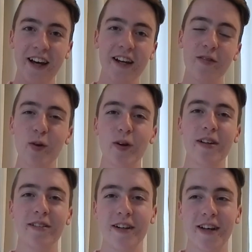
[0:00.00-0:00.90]
Hey
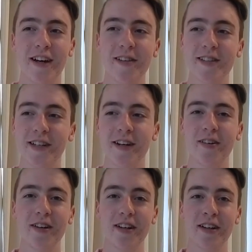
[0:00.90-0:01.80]
everyone, how's it
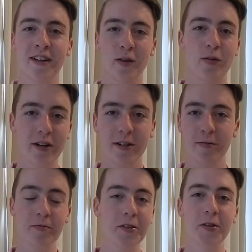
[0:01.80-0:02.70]
going?
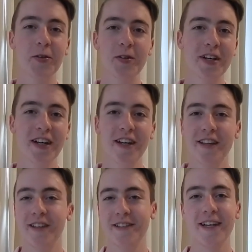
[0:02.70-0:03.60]
Welcome to
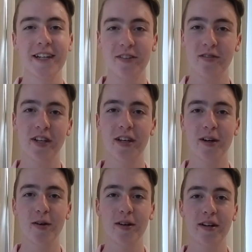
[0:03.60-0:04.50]
the second
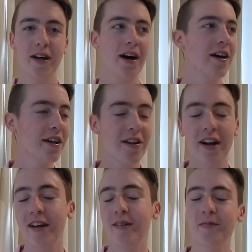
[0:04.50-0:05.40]
video. Here
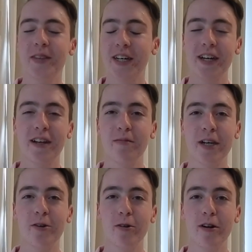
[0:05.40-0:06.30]
I am again in
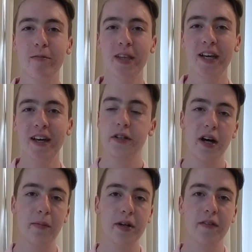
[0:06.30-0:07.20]
my dorm. The
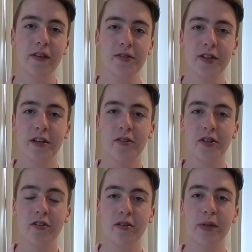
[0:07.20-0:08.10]
topic of this video is
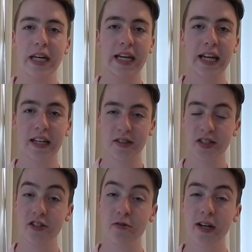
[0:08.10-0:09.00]
going to be getting
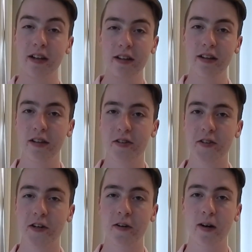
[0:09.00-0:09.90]
situated,
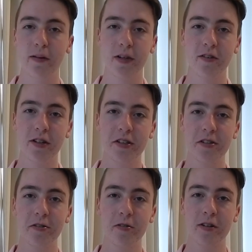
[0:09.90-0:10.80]
so I'm going
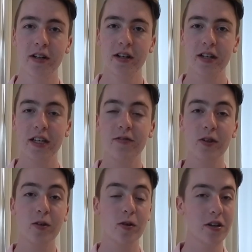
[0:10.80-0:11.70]
to give
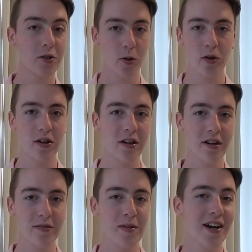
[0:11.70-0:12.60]
you a tour
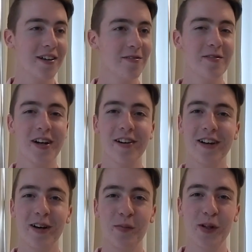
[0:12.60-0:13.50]
of my very
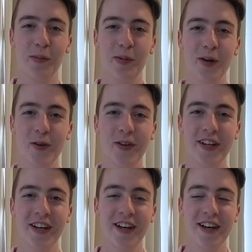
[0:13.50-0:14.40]
humble
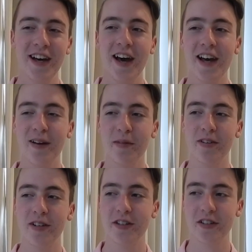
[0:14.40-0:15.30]
abode, and I'm
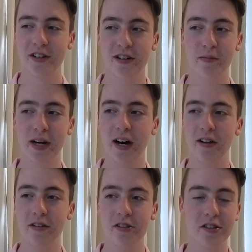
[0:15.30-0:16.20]
going to talk
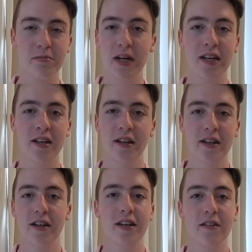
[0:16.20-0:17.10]
about just my
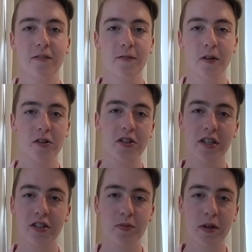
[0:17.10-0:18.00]
first
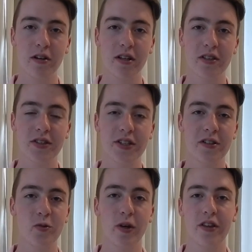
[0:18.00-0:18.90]

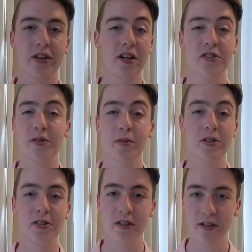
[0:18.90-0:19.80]
experiences with customer
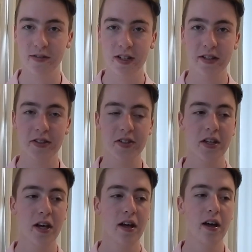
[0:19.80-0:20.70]

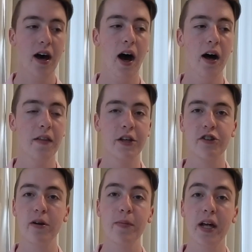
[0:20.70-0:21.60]
service, the
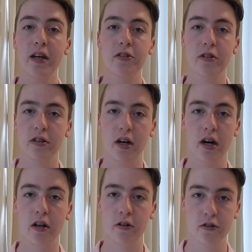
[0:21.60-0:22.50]
trip that I took to
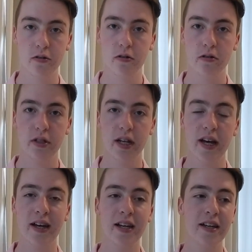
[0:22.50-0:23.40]
Harajuku
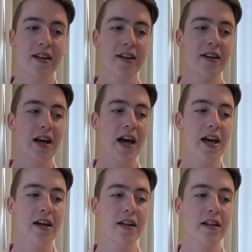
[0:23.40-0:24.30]
today,
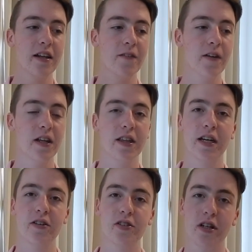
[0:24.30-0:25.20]
and if anything
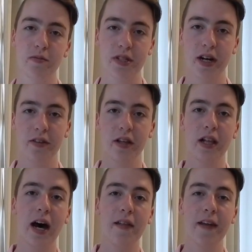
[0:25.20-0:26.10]
else comes down the
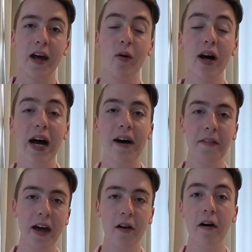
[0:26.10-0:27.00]
line, then I will add
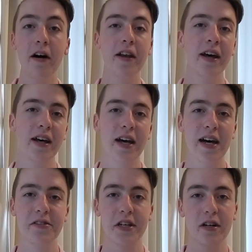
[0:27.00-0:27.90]
that on
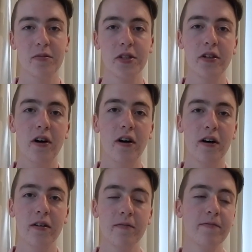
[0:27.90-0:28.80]
as it comes
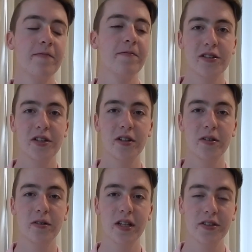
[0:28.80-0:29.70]
along.
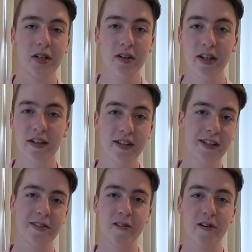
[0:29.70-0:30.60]
So let's go ahead and
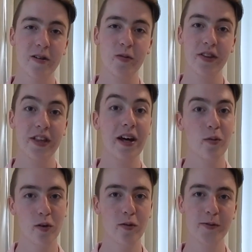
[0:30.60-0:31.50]
get started with
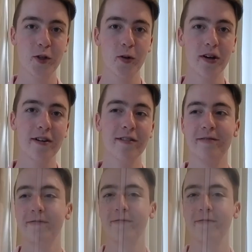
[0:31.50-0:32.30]
that room tour.